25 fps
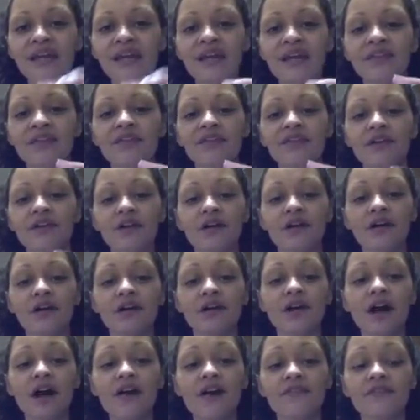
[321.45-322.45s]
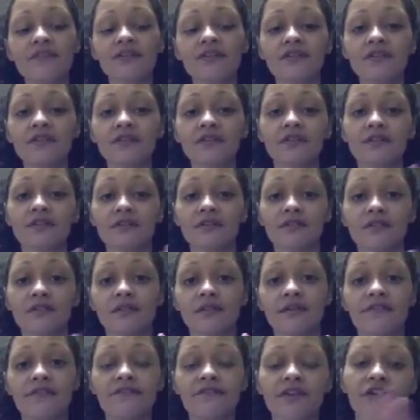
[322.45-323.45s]
the cover,
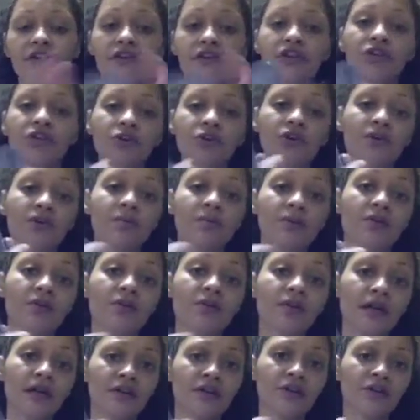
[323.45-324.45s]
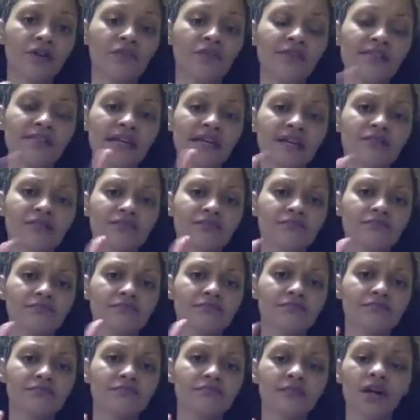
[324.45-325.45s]
very durable. I don't know if it's like a
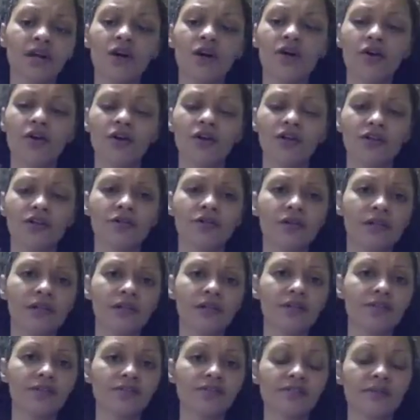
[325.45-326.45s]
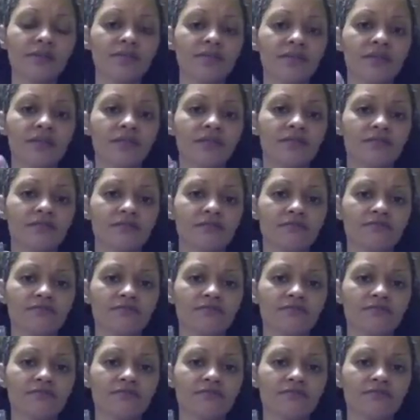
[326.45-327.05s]
hard acrylic or something.